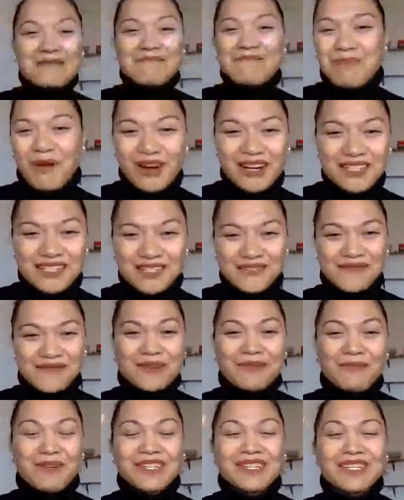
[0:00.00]
parts of your
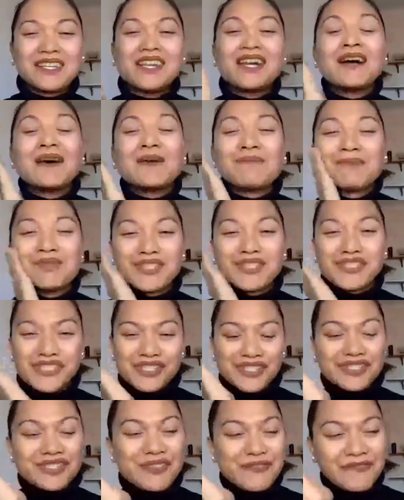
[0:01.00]
body, but
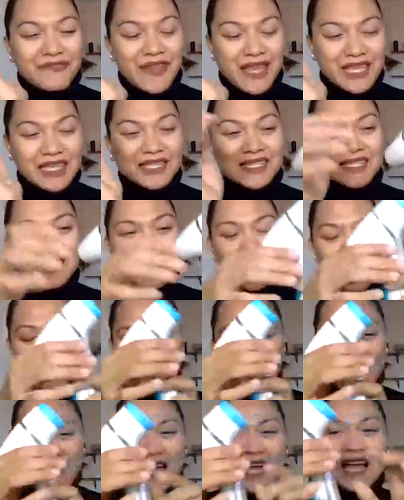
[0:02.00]
just the face.
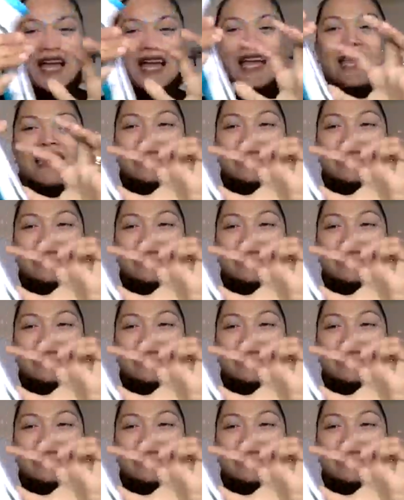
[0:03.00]
Yeah, and